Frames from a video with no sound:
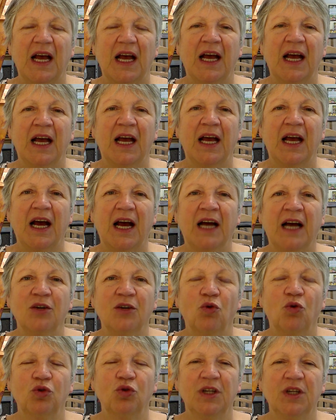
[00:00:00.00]
and
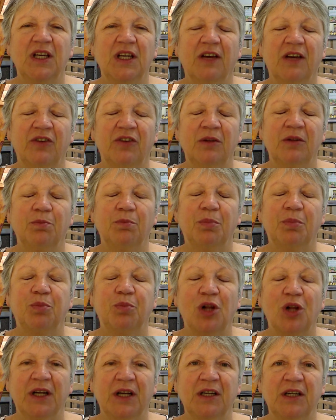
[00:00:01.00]
only given
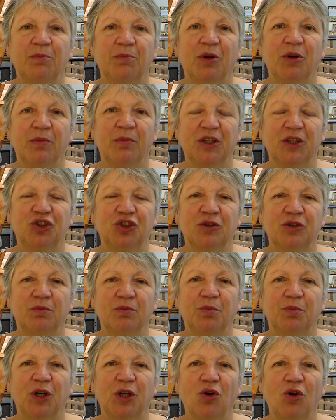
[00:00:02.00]
planning permission
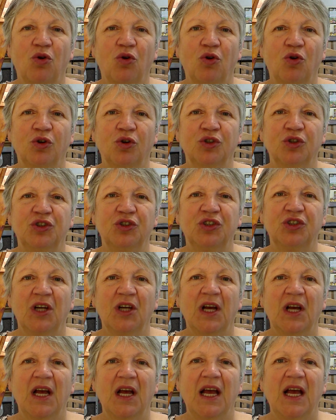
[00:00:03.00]
because
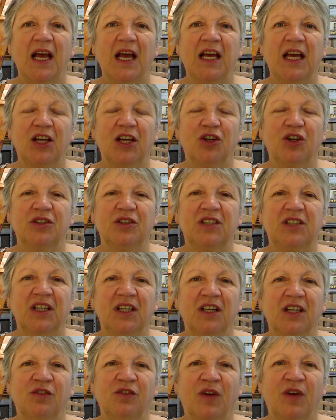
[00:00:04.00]
it could
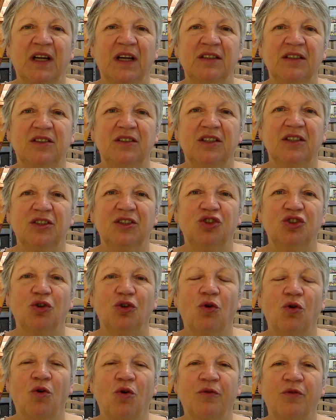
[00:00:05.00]
take advantage
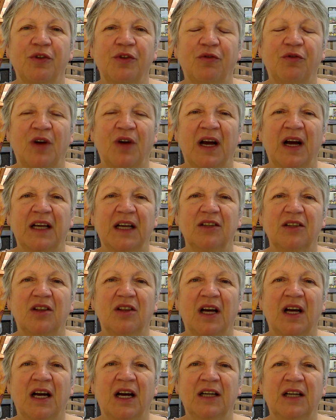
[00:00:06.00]
of the fact
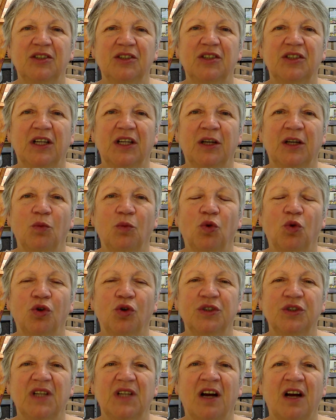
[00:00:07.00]
that it
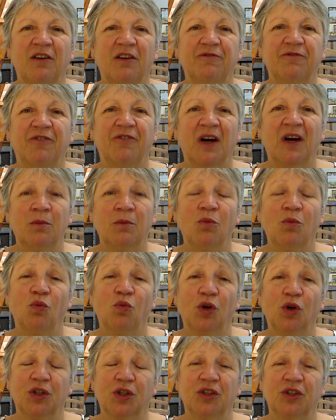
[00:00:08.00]
was a farm
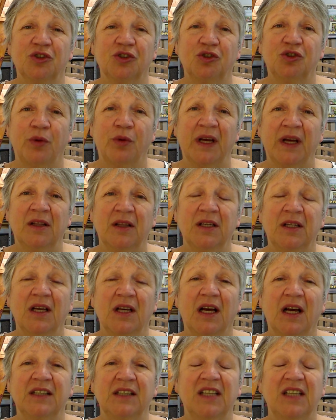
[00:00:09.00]
worker's
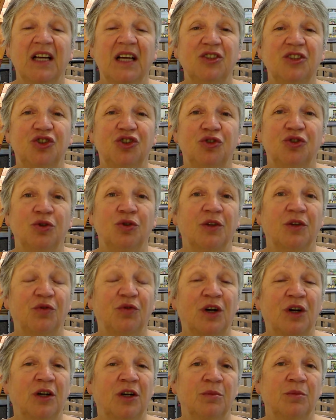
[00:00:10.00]
dwelling attached to the
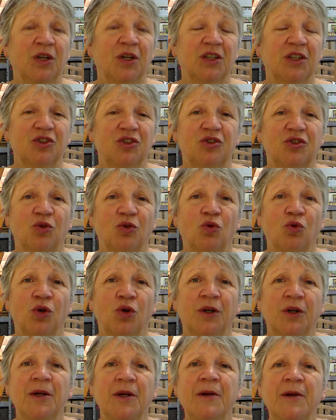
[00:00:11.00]
farm next
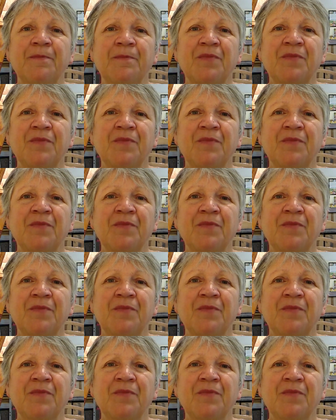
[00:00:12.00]
door.